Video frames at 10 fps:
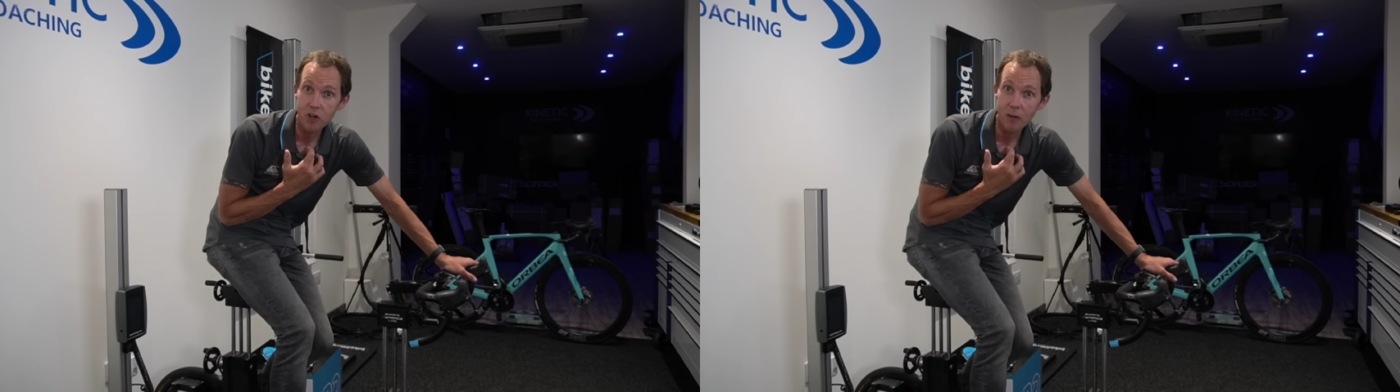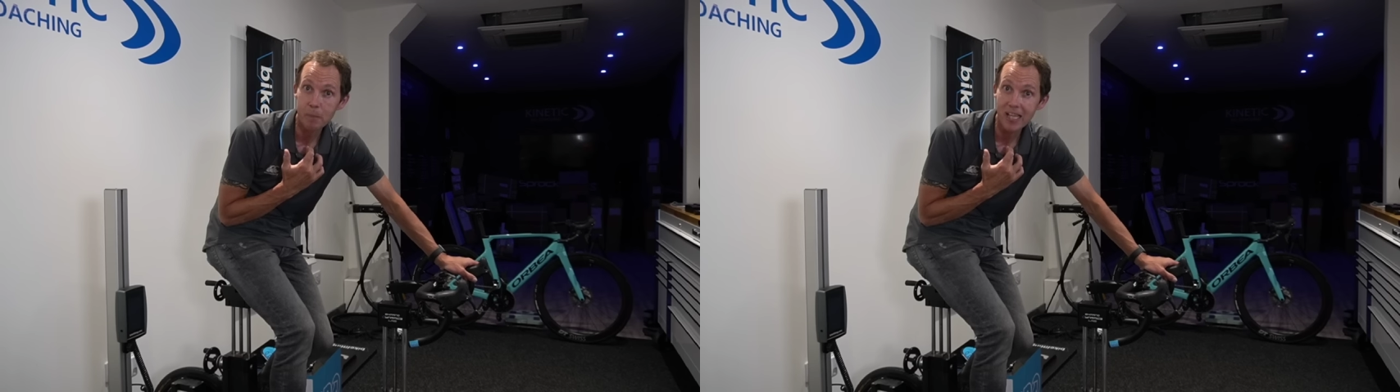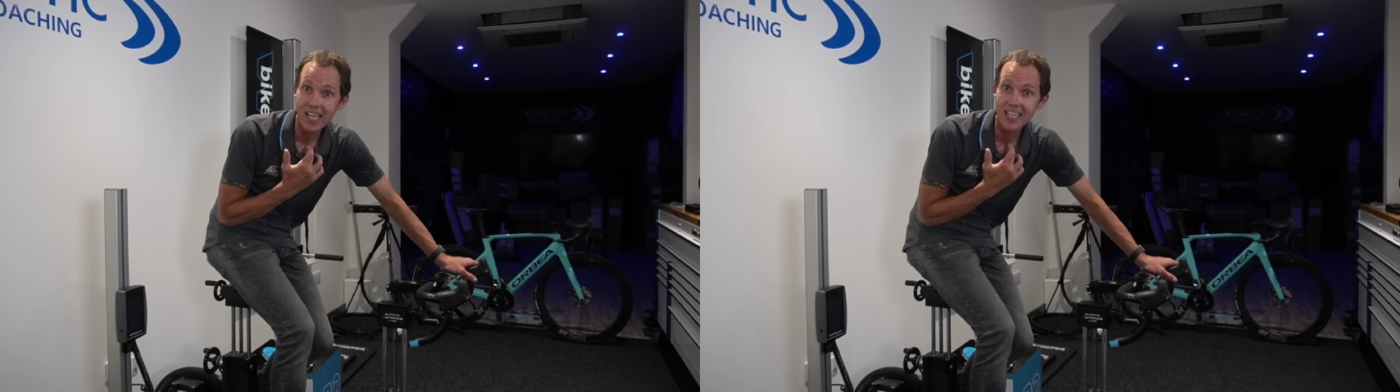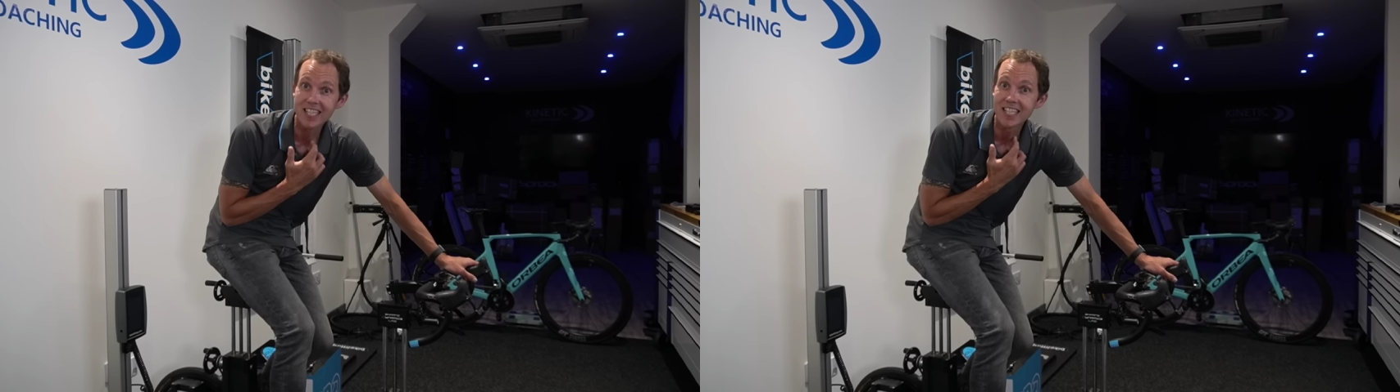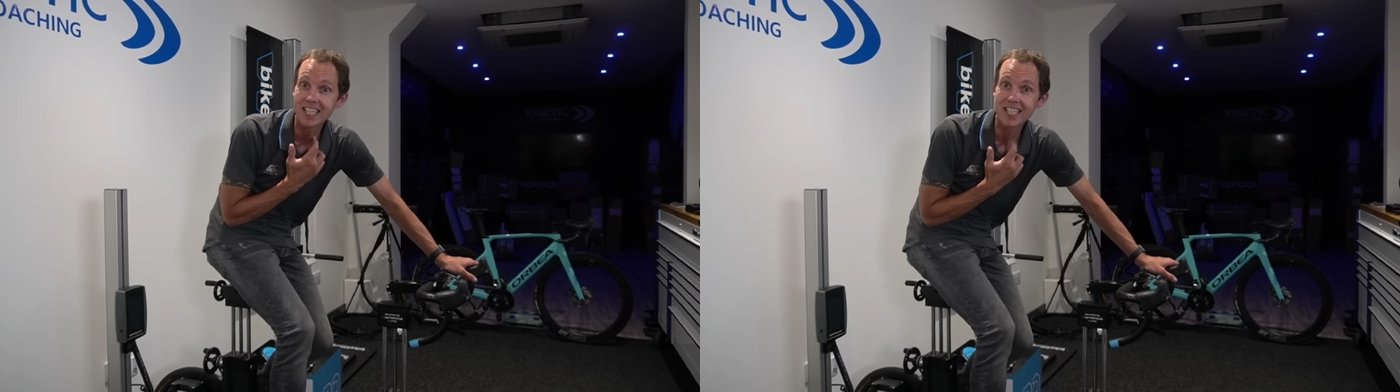got a
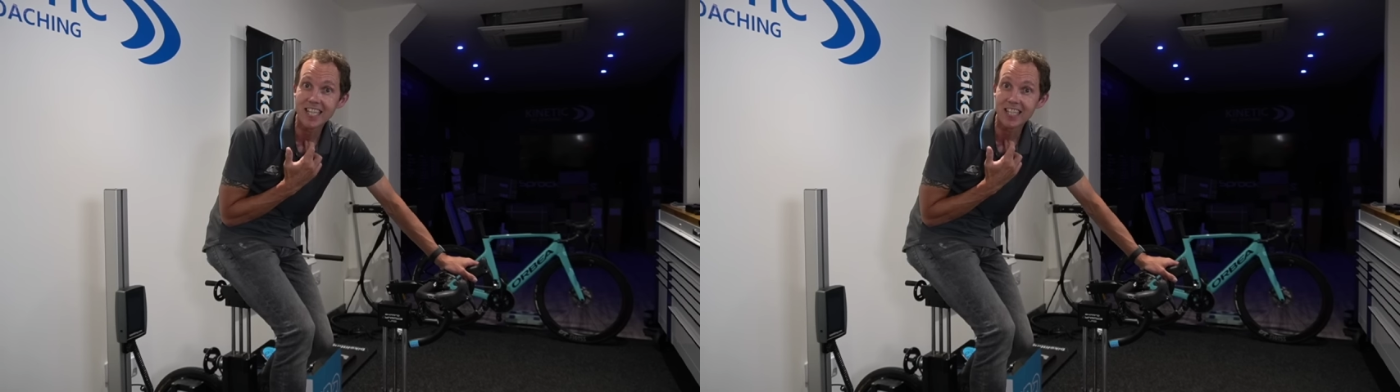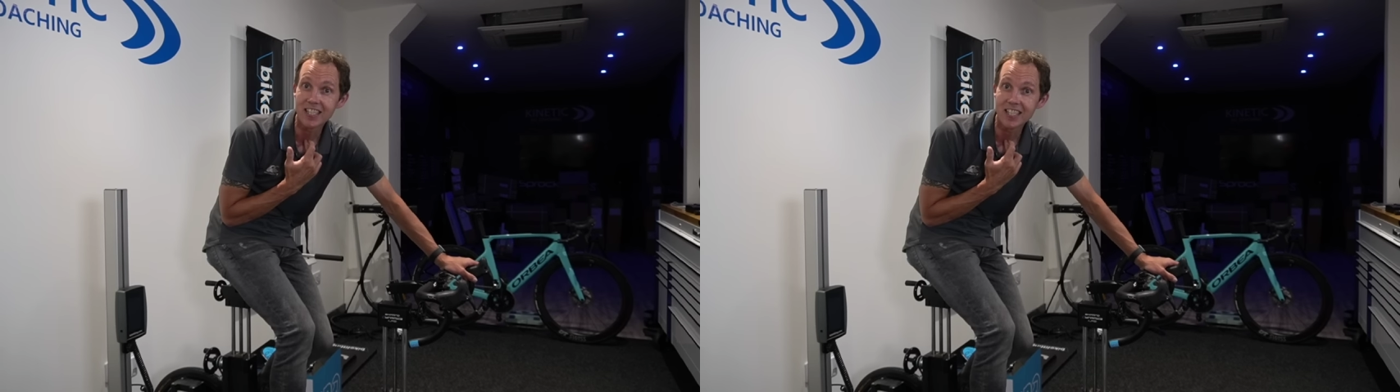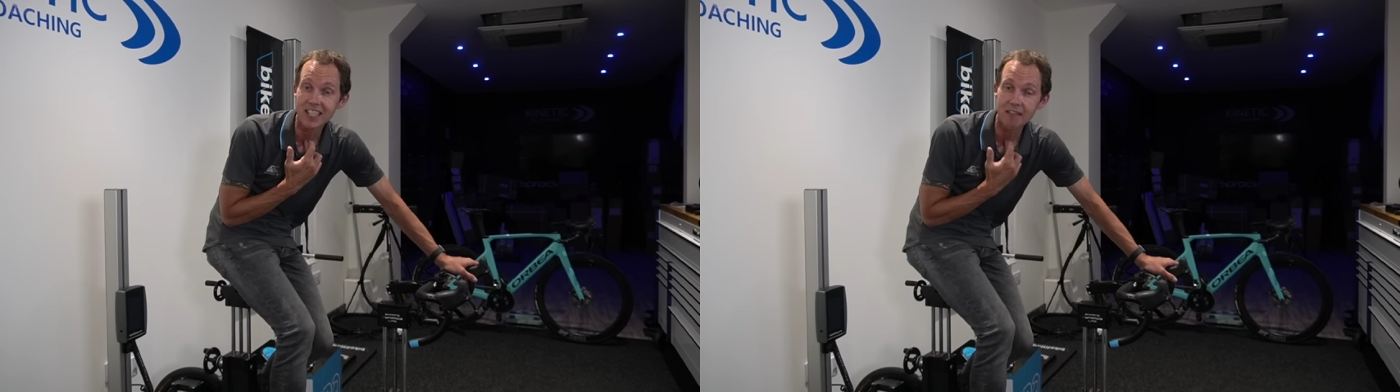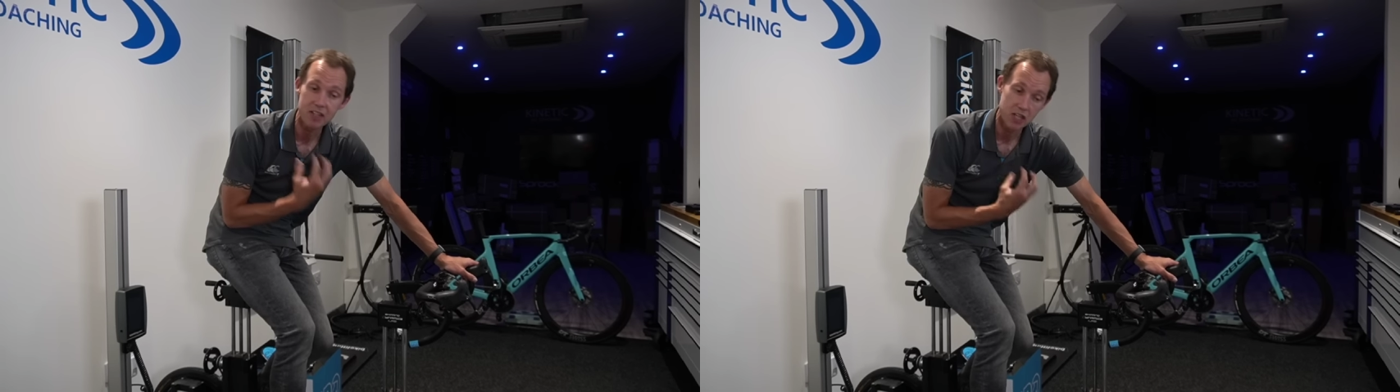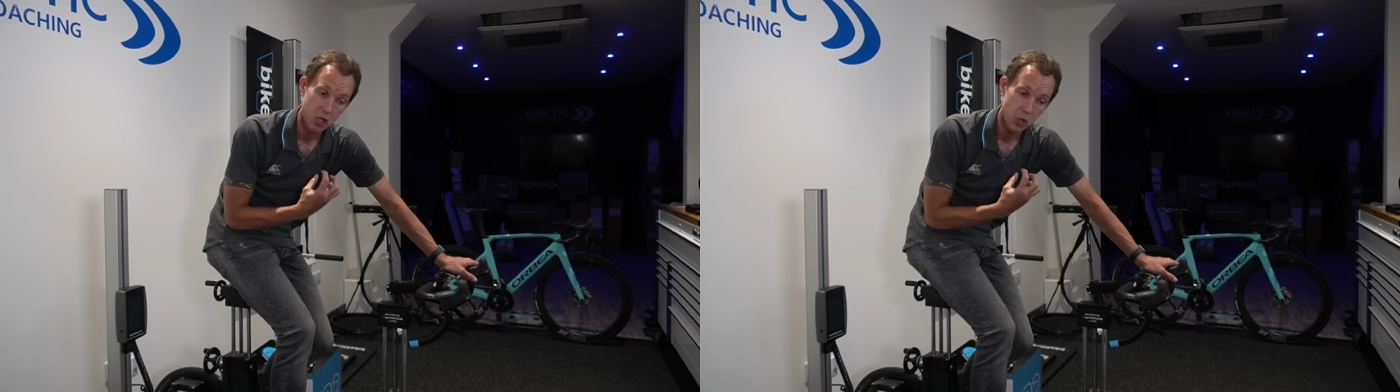plate, C6,
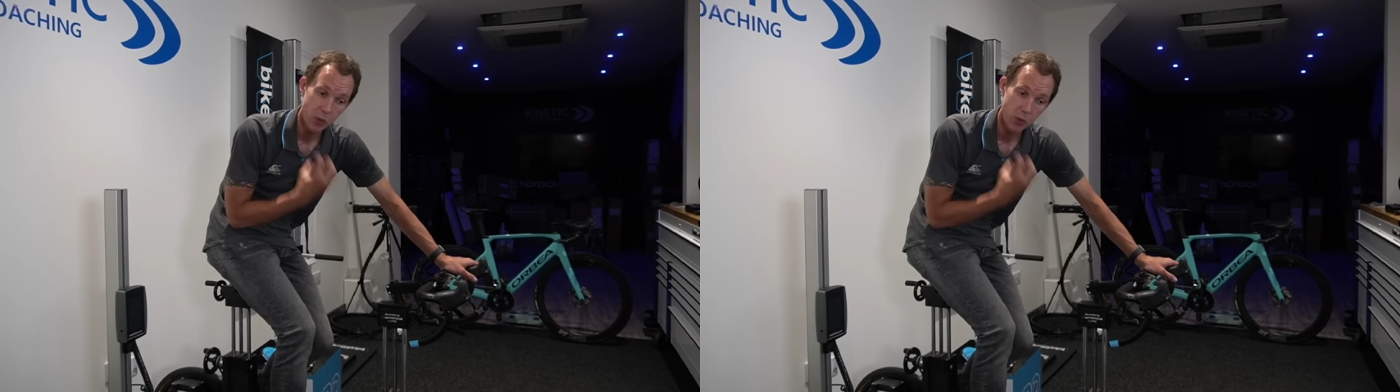C7,